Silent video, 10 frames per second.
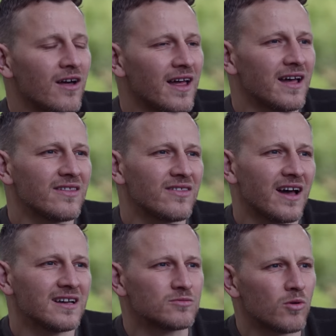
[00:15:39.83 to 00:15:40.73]
Like that
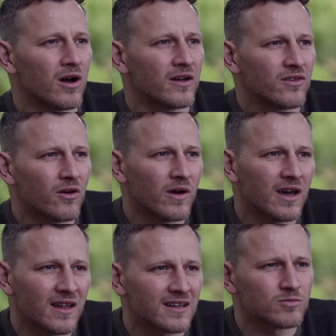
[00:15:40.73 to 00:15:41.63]
that is why I do it.